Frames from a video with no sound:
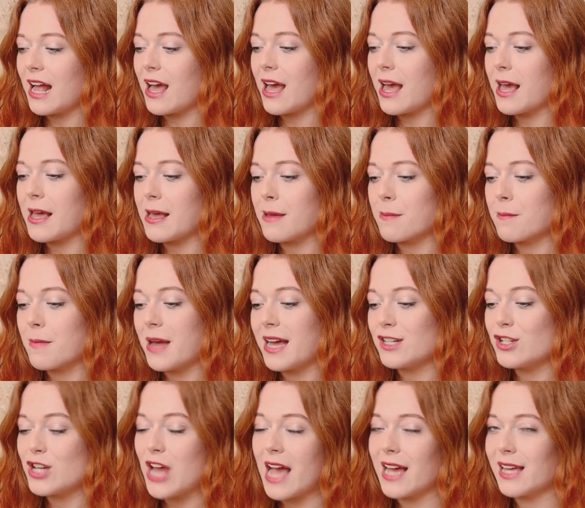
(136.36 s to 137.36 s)
um,
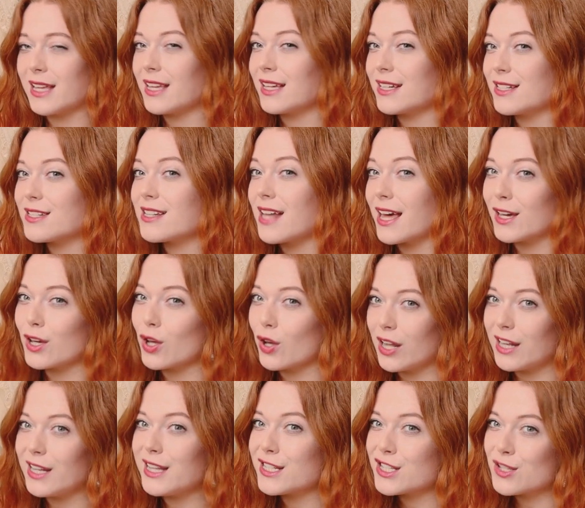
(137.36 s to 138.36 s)
a jacket like
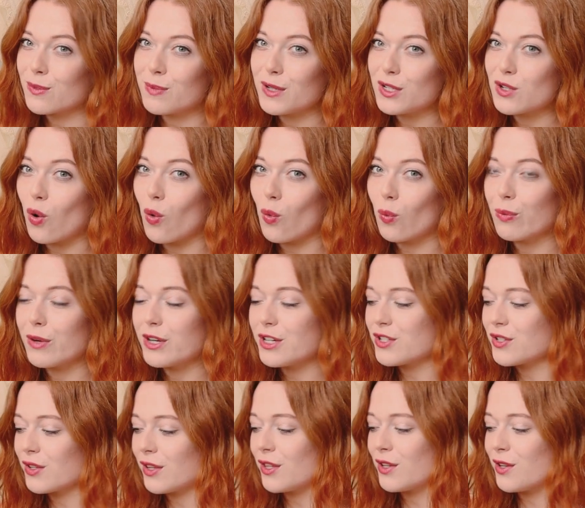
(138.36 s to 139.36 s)
a little bit
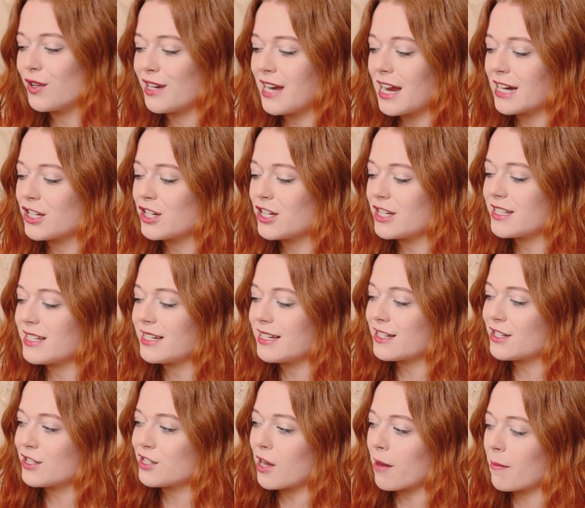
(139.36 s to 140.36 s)
open so that you can actually see
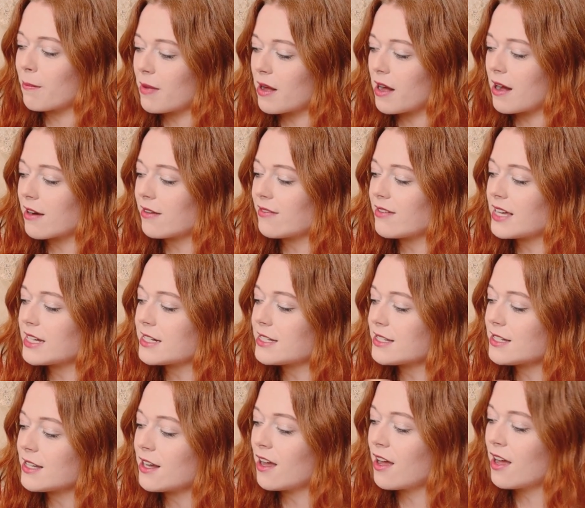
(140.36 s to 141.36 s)
the top part of
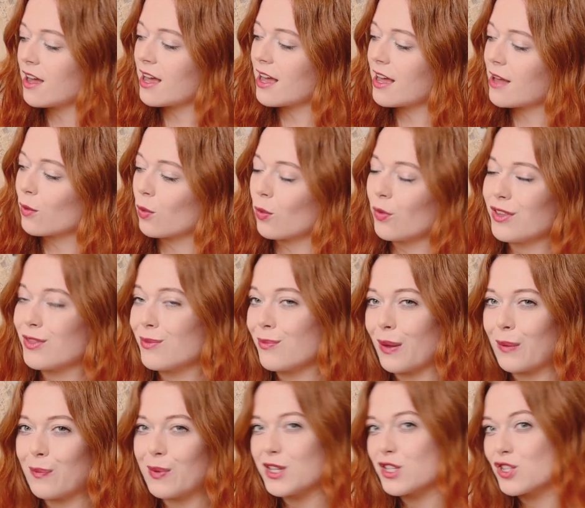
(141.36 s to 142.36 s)
it with
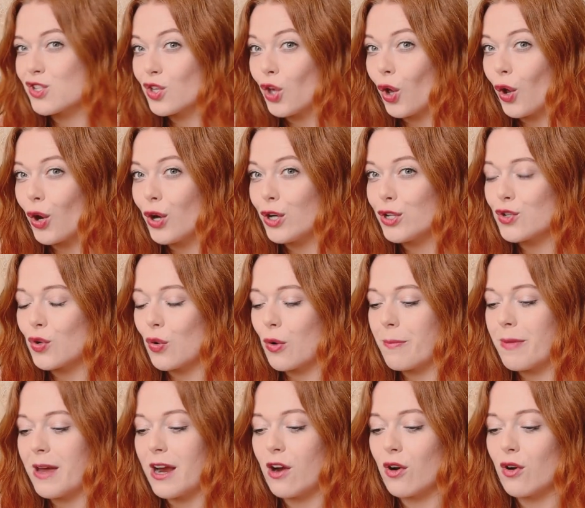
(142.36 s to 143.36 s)
maybe a skirt or
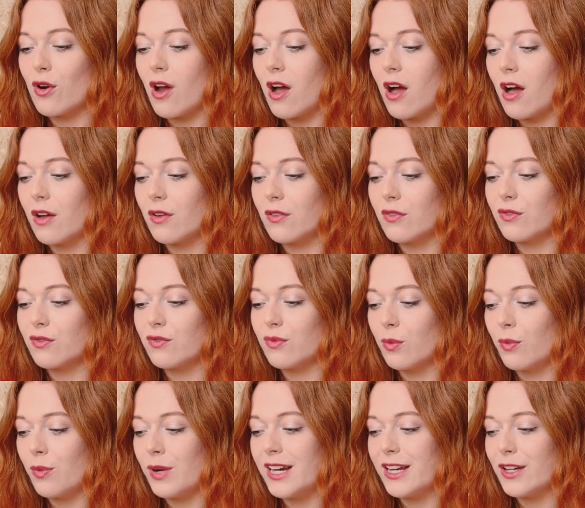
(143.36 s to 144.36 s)
a pair of
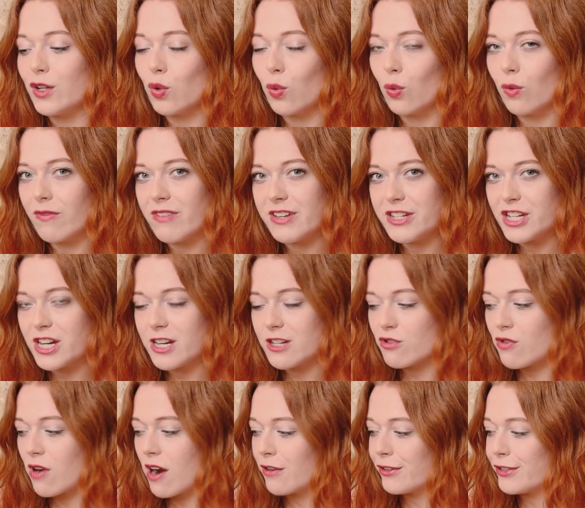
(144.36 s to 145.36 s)
really cool
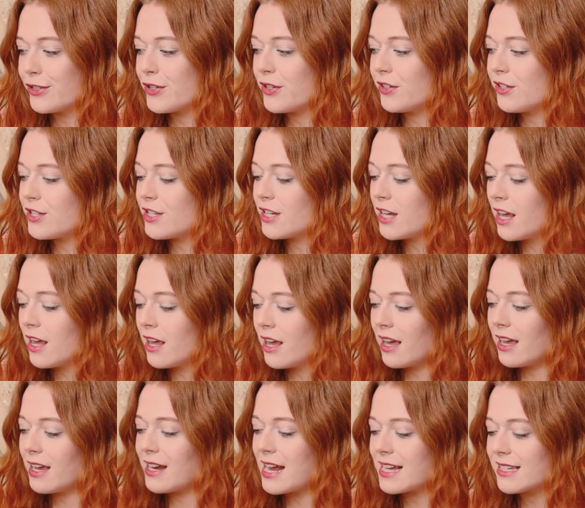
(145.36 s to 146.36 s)
vintage trousers.
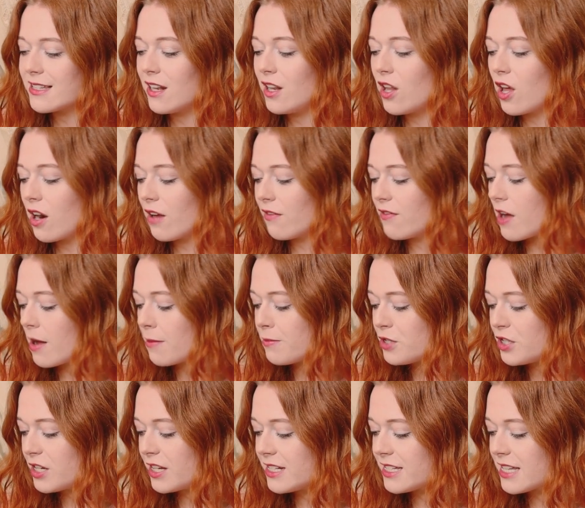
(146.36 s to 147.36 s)
It has a lot of
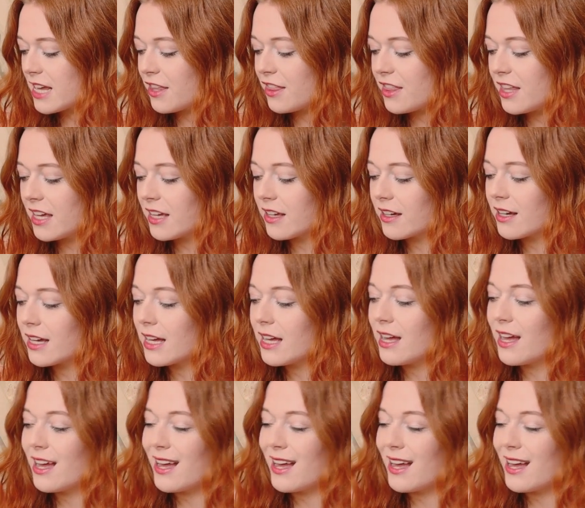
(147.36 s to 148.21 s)
options I think.